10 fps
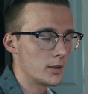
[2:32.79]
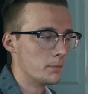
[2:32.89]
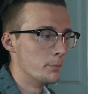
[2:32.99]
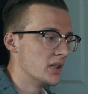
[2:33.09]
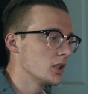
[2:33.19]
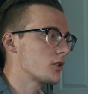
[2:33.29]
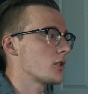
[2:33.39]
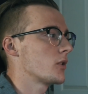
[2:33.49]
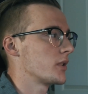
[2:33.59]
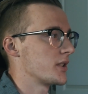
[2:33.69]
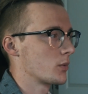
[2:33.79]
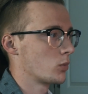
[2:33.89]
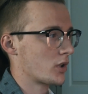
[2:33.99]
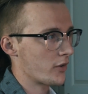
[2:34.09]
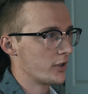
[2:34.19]
Milanote is
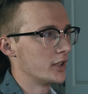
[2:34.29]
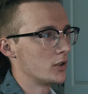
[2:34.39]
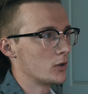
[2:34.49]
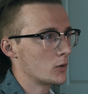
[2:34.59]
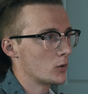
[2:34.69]
one of the